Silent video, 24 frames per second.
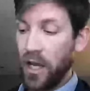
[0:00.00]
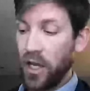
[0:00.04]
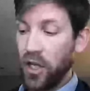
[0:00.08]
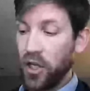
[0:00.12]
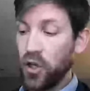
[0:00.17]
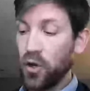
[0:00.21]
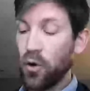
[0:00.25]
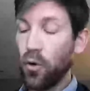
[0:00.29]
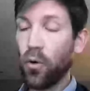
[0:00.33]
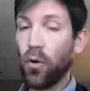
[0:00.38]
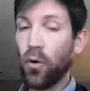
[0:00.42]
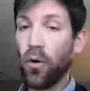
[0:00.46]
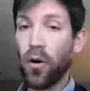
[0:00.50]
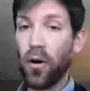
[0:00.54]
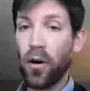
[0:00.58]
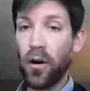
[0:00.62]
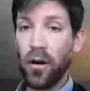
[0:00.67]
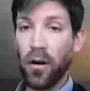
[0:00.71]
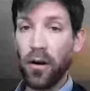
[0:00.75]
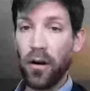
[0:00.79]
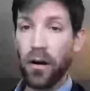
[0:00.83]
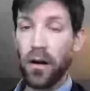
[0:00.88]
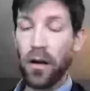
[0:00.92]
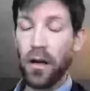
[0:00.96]

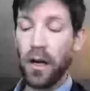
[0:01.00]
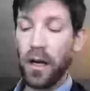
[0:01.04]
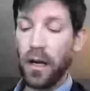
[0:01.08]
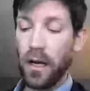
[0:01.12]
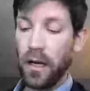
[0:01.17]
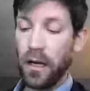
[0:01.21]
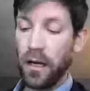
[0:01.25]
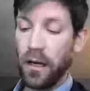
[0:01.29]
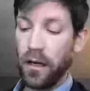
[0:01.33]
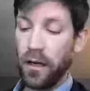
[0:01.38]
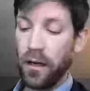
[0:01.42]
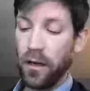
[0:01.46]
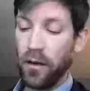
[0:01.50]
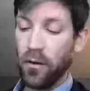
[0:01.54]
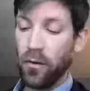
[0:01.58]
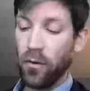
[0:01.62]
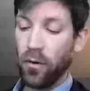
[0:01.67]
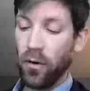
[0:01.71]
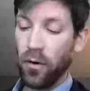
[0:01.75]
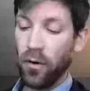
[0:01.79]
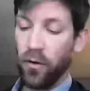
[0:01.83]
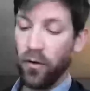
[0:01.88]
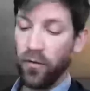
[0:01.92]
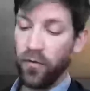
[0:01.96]
your
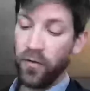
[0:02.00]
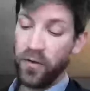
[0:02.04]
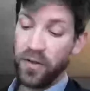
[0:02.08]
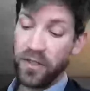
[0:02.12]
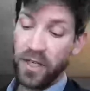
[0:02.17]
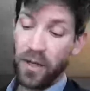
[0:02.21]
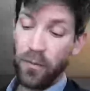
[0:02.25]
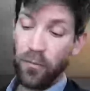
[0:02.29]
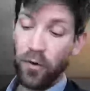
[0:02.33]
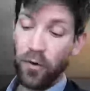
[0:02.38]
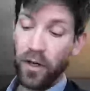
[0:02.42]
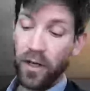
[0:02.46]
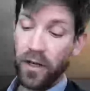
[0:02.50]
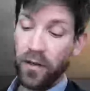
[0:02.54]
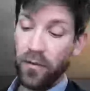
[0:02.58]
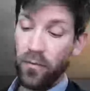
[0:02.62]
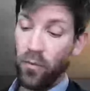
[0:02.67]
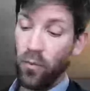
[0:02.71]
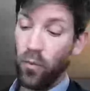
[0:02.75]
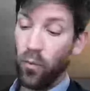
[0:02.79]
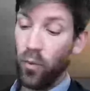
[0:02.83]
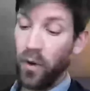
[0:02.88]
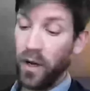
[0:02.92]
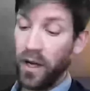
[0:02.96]
or for
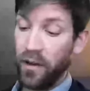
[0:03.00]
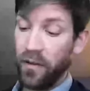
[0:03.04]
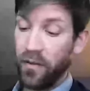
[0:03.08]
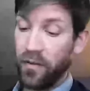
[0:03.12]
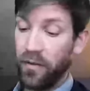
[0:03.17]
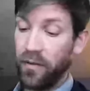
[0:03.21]
someone with